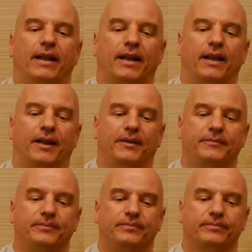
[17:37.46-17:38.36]

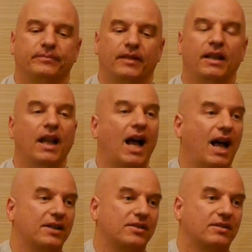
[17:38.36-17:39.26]
Uh, he
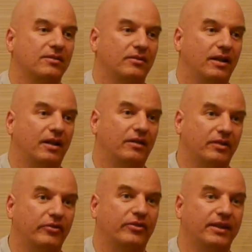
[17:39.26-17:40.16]
asked uh,
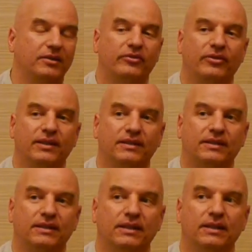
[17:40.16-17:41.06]
a friend of
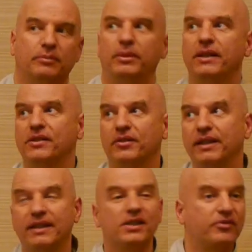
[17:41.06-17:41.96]
his, please
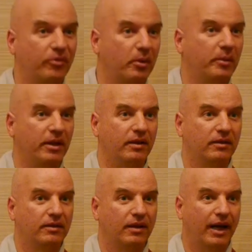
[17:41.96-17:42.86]
read this for me.
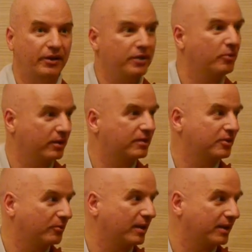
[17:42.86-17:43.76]
I really want to
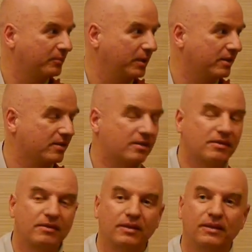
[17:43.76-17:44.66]
know what it means.